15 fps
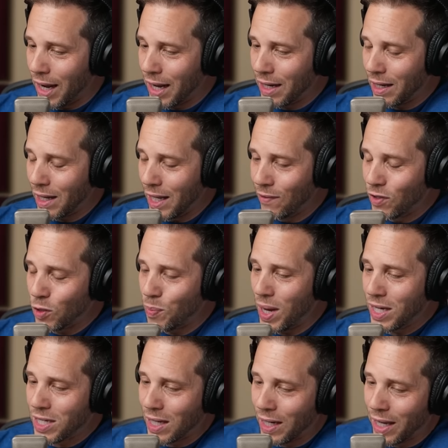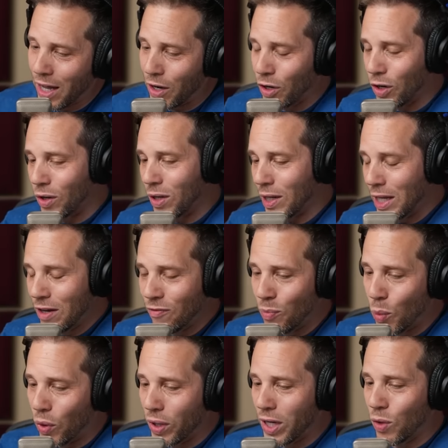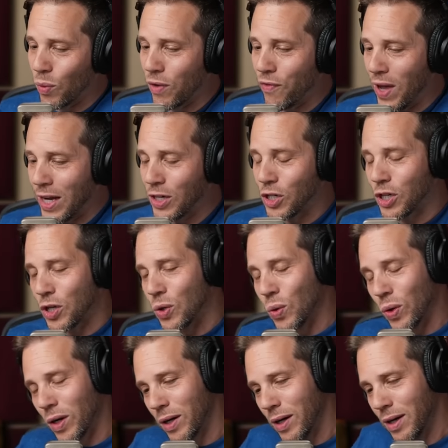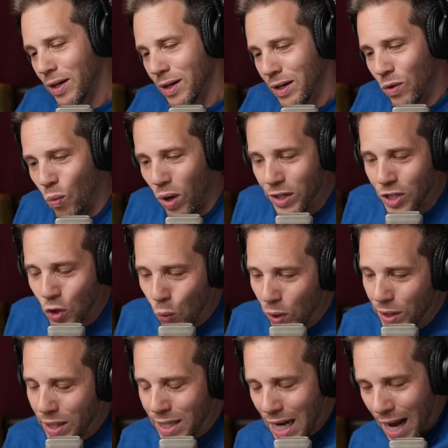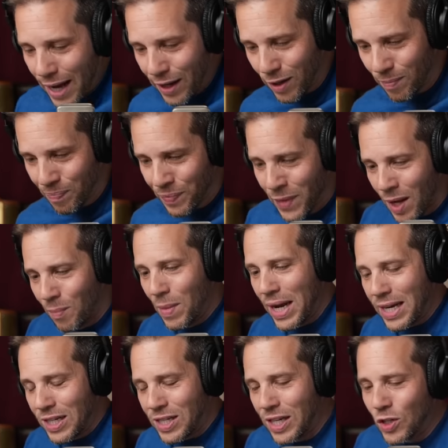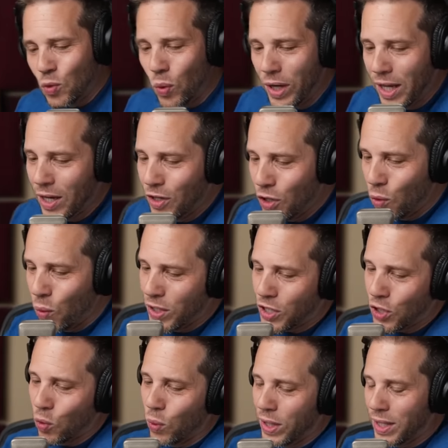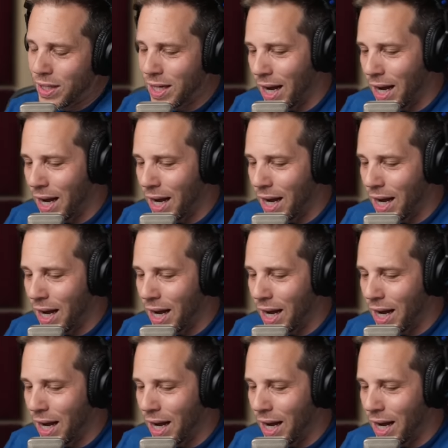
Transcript: And Liv is basically on her Liv Morgan revenge tour, wants to win the title. Becky says, What are you going to do once you